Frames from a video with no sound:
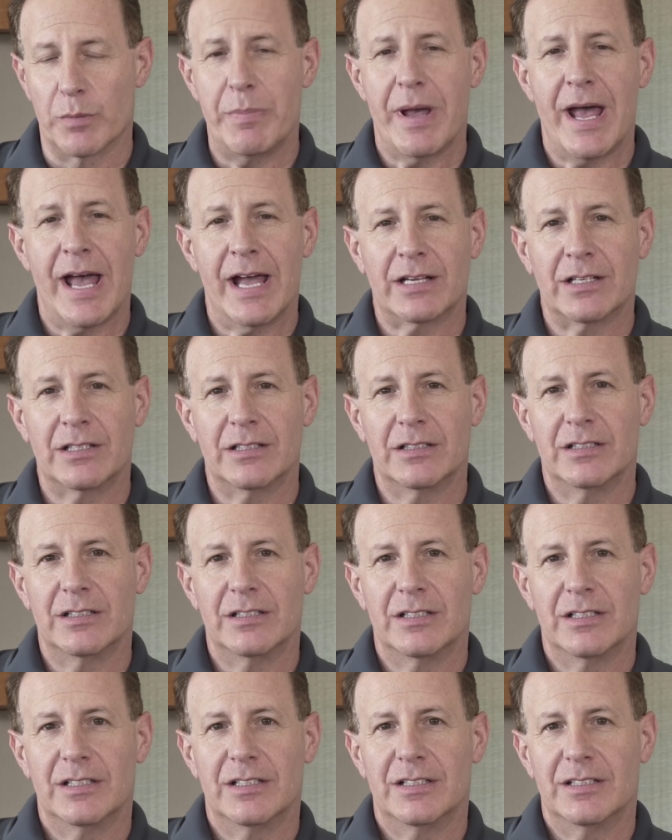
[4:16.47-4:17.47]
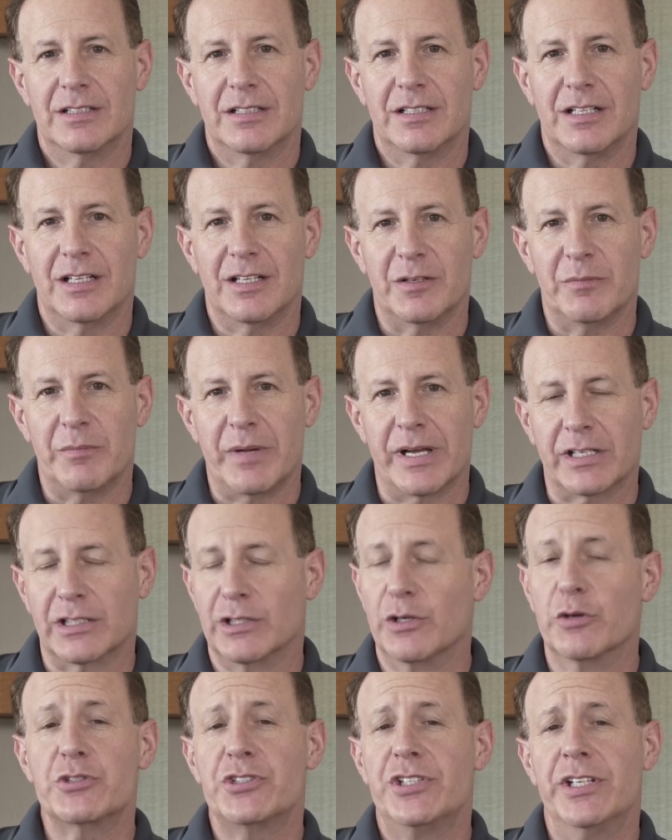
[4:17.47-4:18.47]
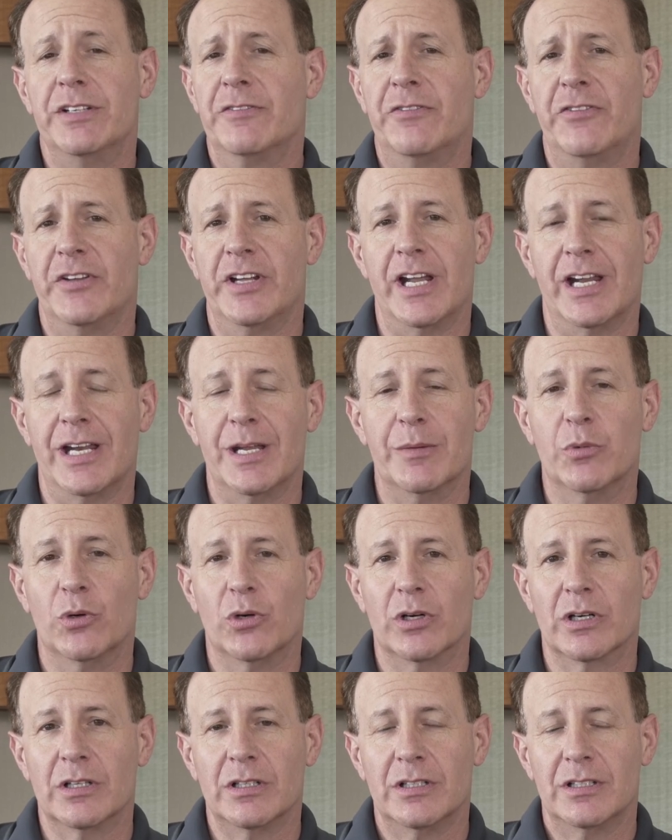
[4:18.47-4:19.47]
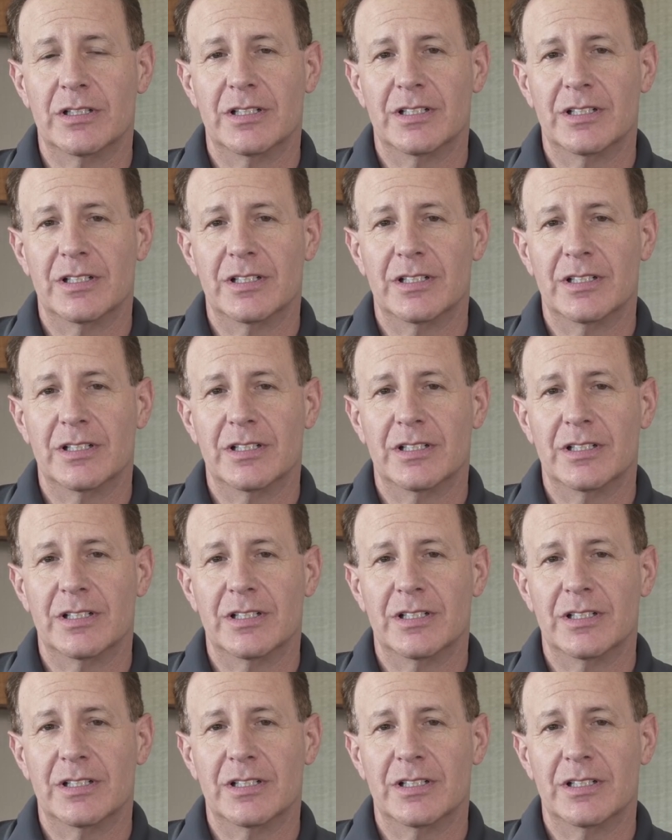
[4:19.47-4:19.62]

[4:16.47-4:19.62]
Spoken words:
back. My clothes didn't fit anymore,